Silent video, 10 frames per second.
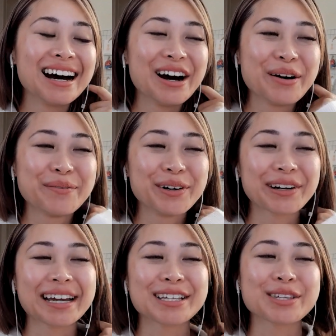Um,
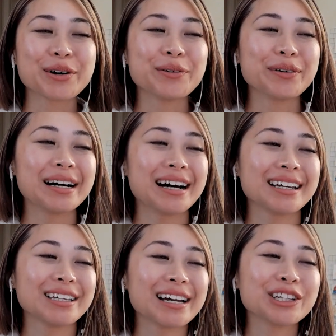okay, so
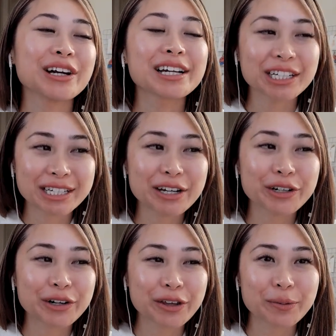y- I checked out
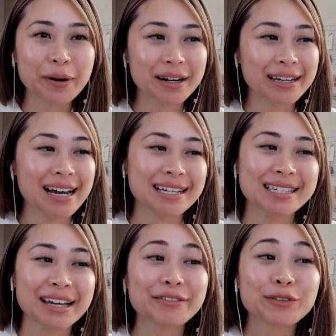your other podcast,
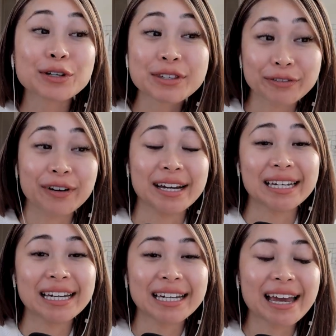
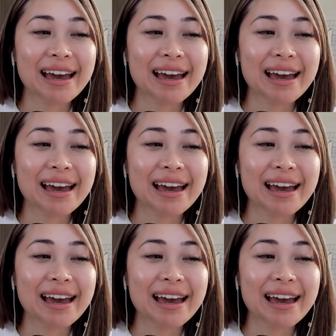Diversifying,